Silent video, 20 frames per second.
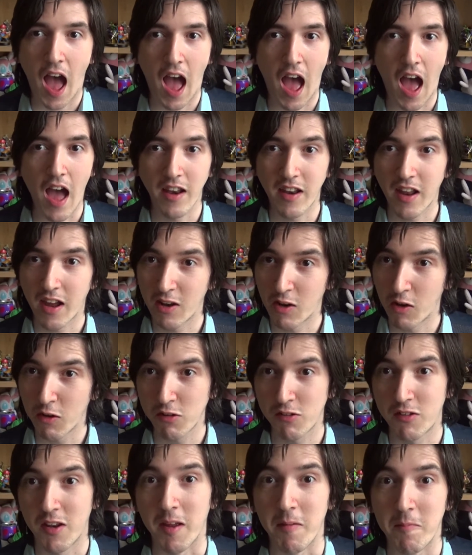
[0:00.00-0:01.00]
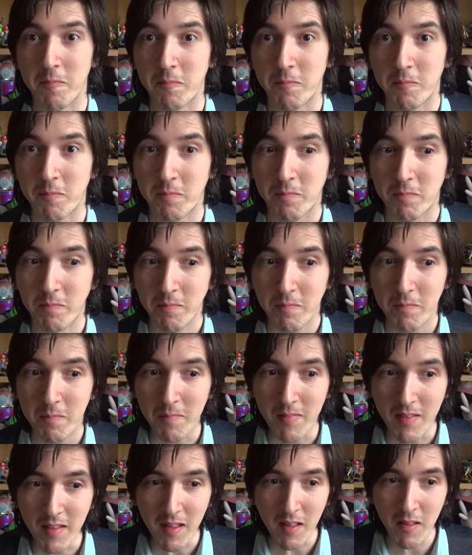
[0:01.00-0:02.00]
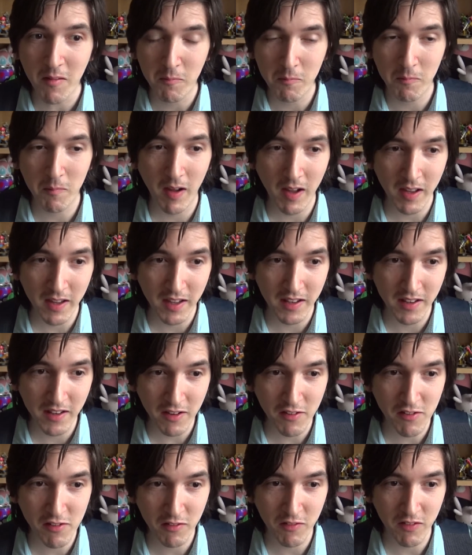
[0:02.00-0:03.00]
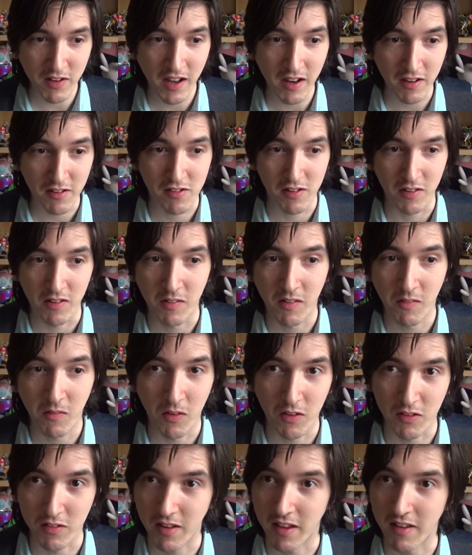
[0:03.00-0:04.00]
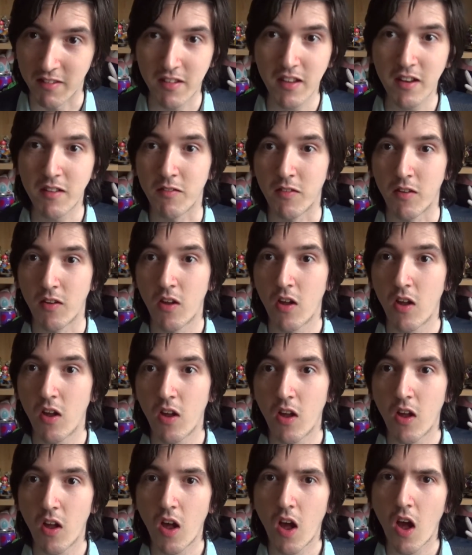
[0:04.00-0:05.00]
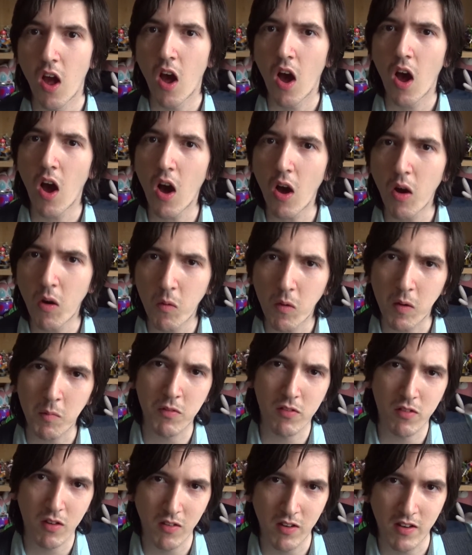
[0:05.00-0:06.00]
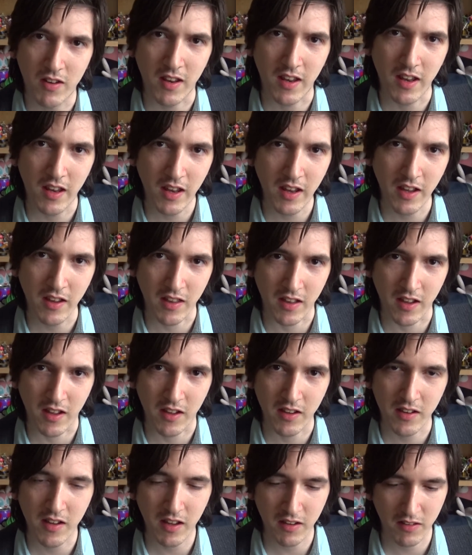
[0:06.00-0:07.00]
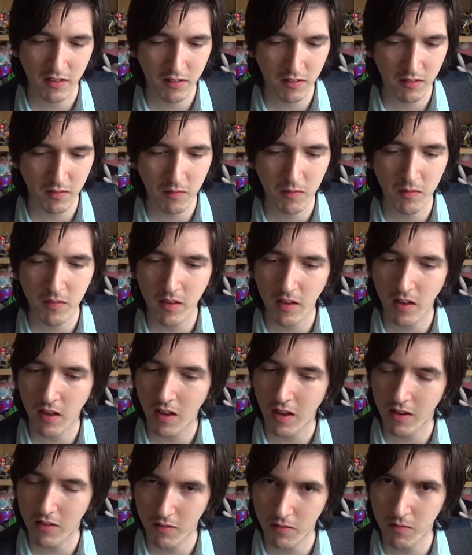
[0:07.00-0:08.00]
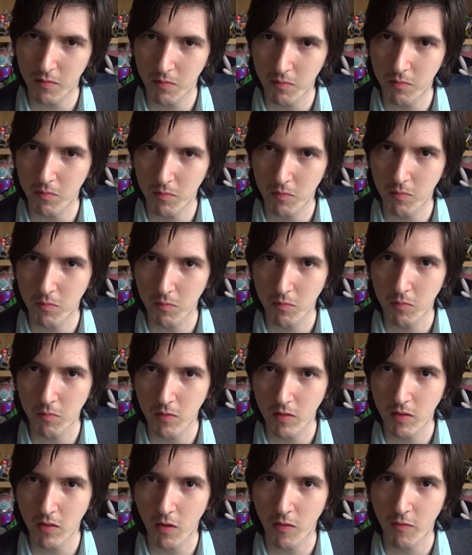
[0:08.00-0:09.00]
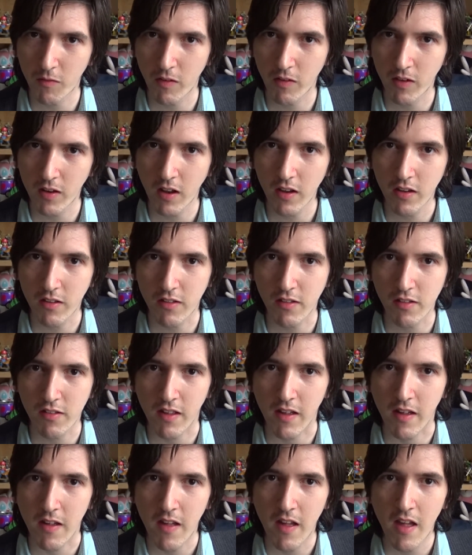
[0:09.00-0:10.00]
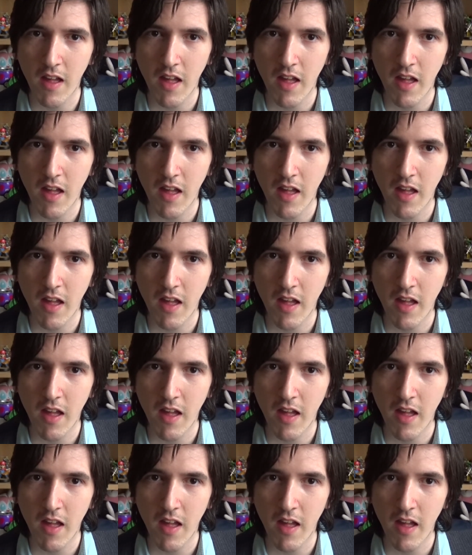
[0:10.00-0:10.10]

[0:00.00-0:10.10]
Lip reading: And I lost it. My initial reaction was, instead of, oh, I'm sorry to hear that. That's not very nice, is it?